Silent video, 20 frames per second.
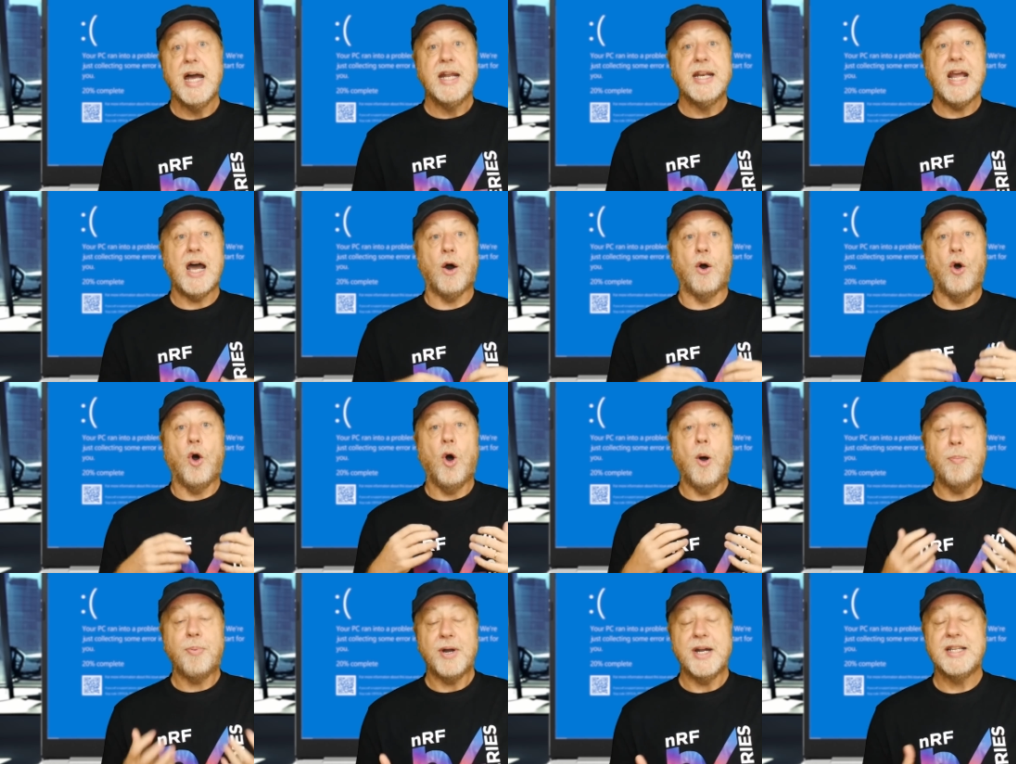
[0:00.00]
Now,
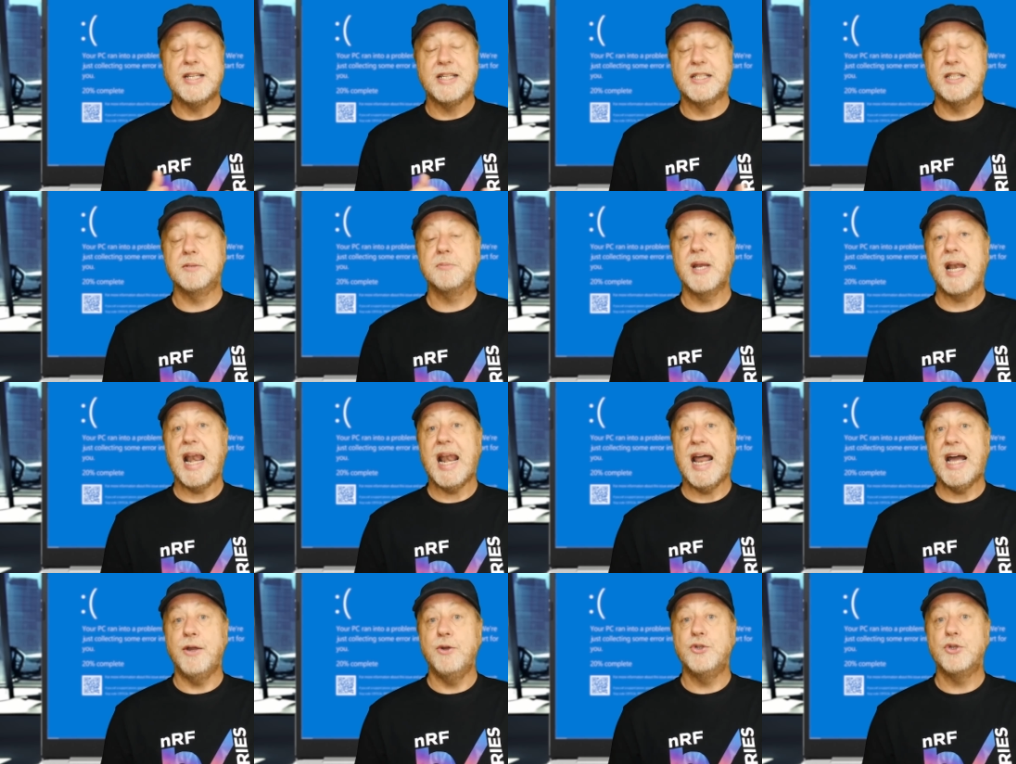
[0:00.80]
operating systems
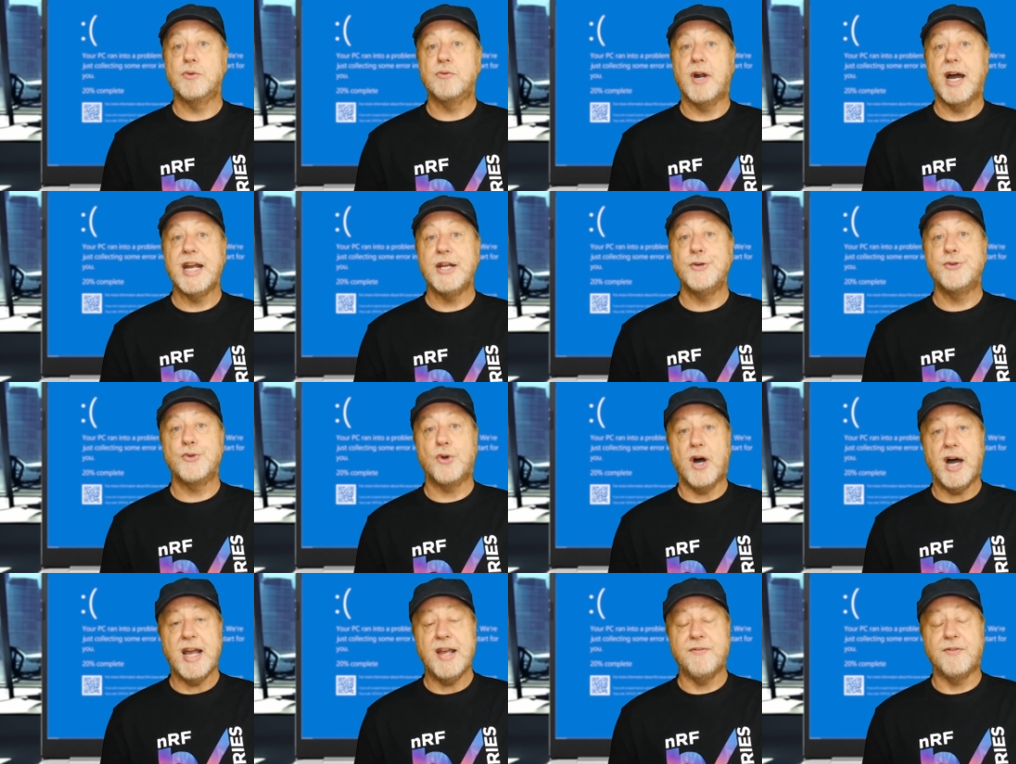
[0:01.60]
allow you to write
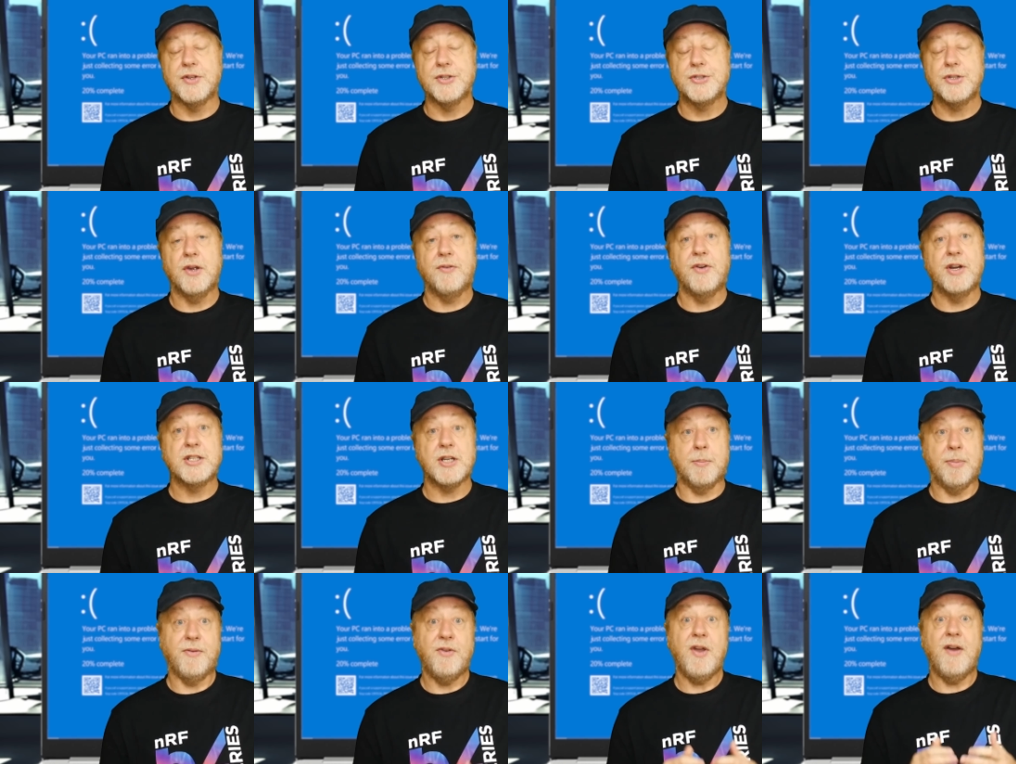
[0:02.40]
drivers. So, for
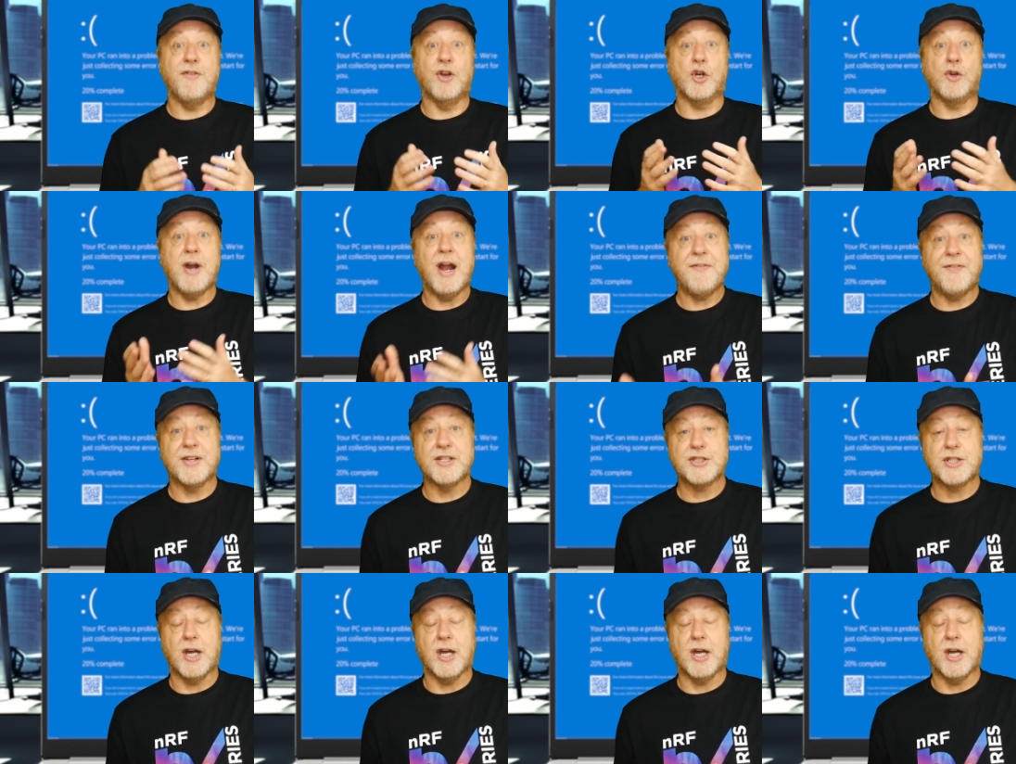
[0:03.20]
example, if you have a graphics